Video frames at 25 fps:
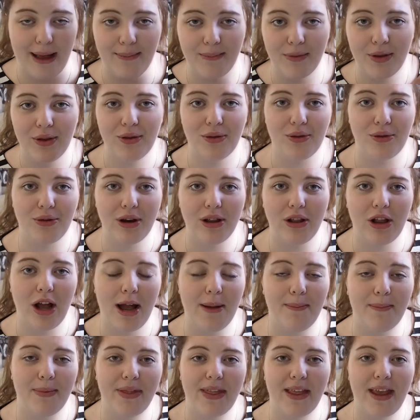
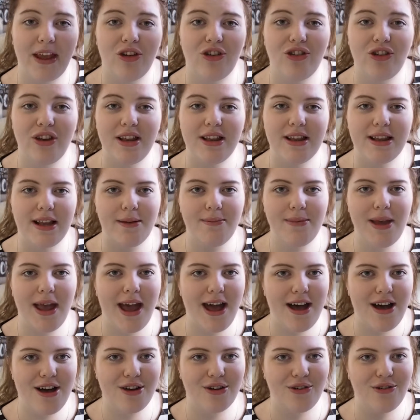storyline, but she
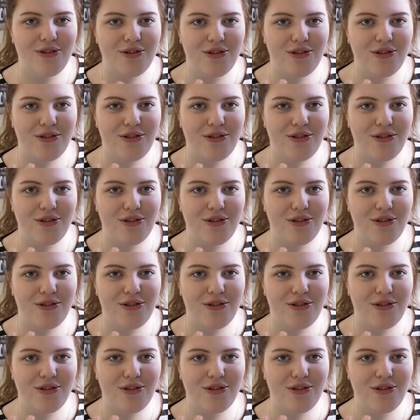somehow